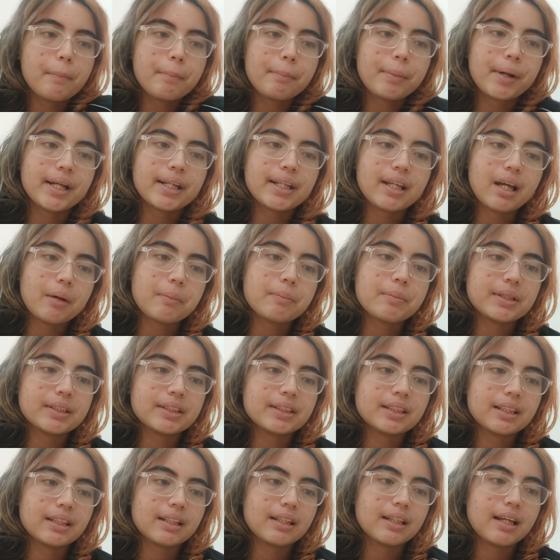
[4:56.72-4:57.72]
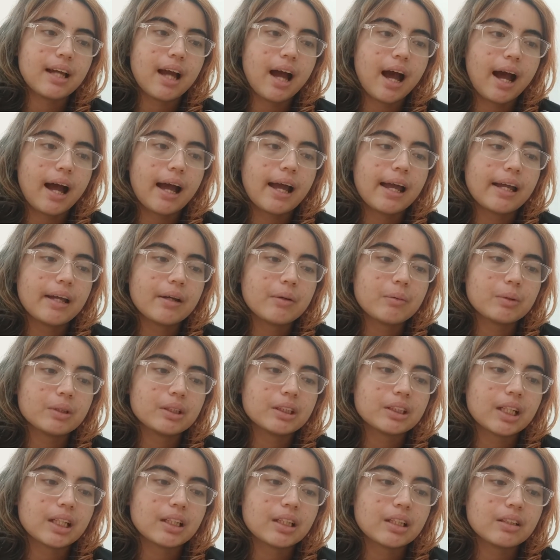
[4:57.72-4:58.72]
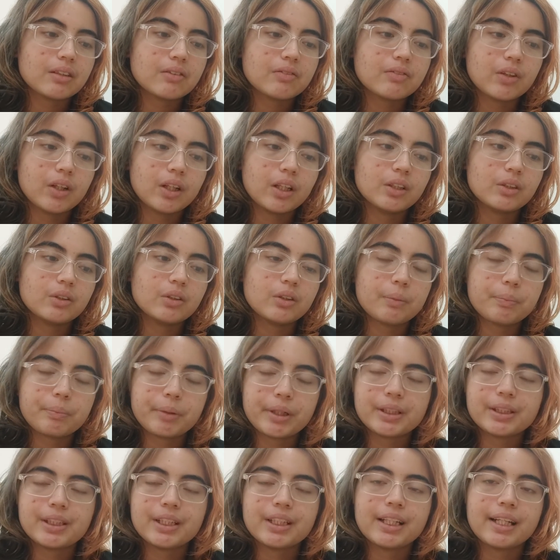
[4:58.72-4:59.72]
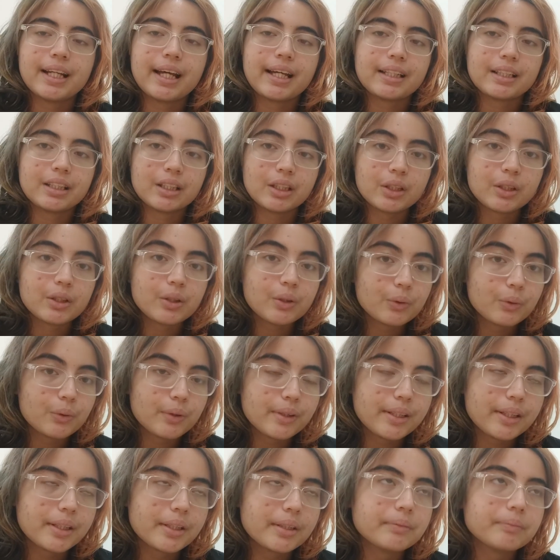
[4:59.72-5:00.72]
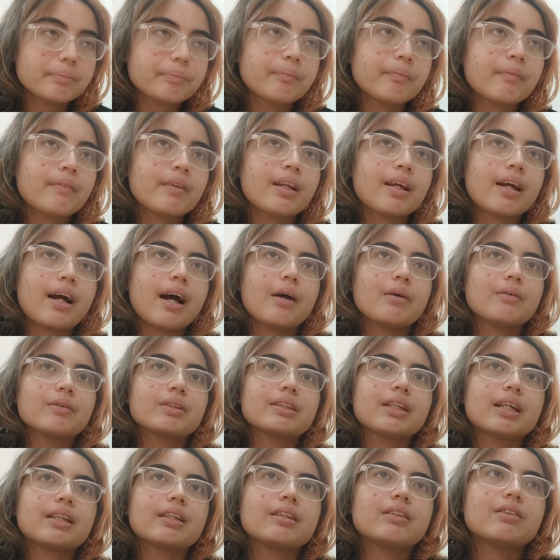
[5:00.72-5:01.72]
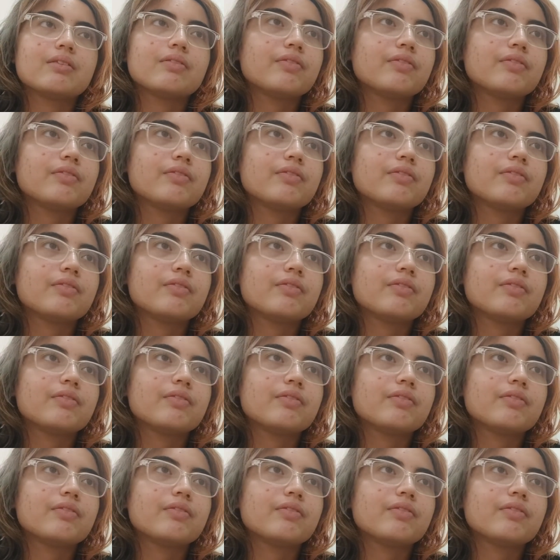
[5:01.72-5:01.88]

But yeah, basically I was starting to fall into depression, and I knew it. I was starting to